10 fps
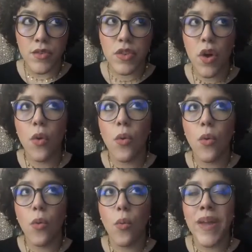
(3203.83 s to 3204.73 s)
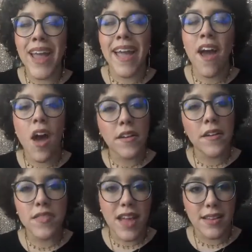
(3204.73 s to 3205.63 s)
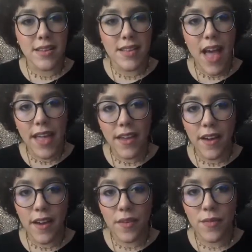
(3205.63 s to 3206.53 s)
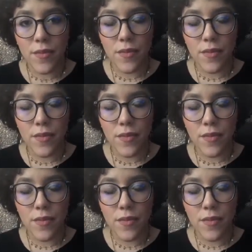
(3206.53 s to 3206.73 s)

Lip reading: So when I honor that desire,